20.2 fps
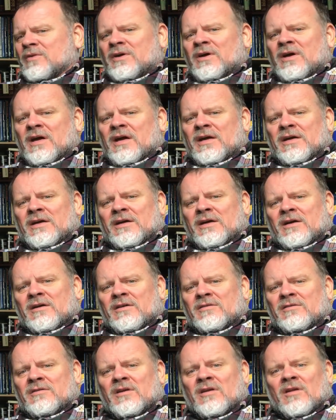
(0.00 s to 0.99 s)

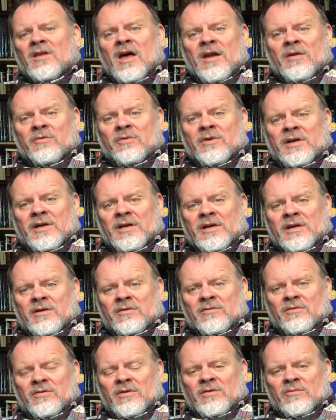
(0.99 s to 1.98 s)
I did a lot of reading
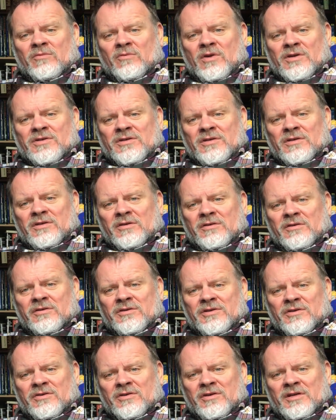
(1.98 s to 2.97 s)
in Russian
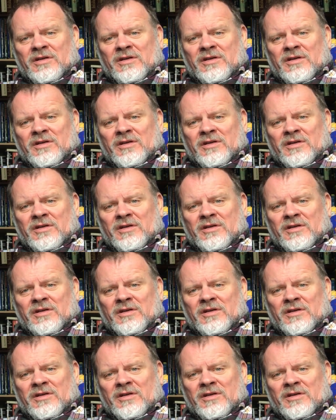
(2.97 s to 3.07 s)
literature and